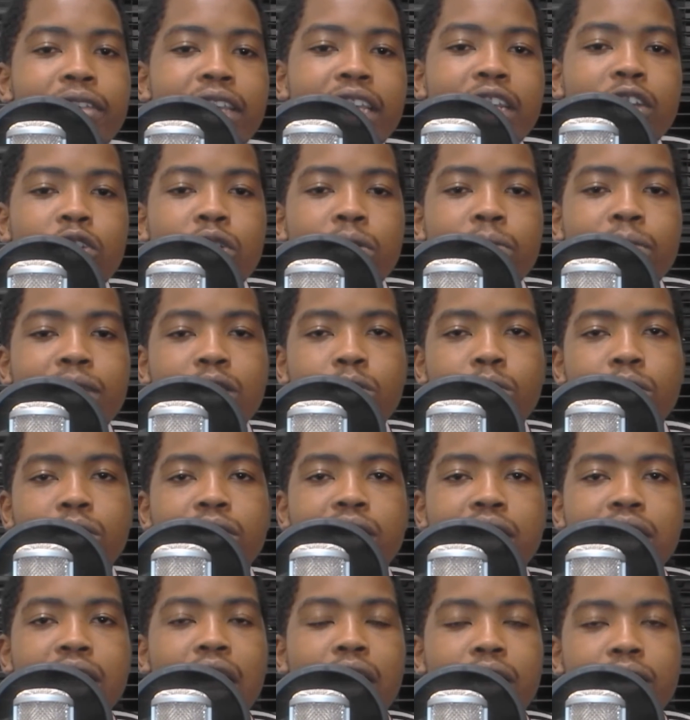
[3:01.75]
fee increments will
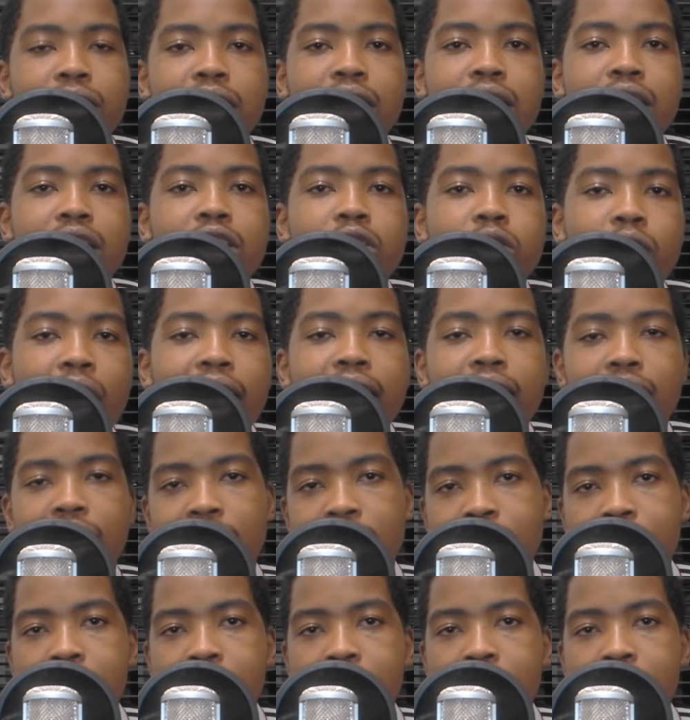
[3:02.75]
result in a strike.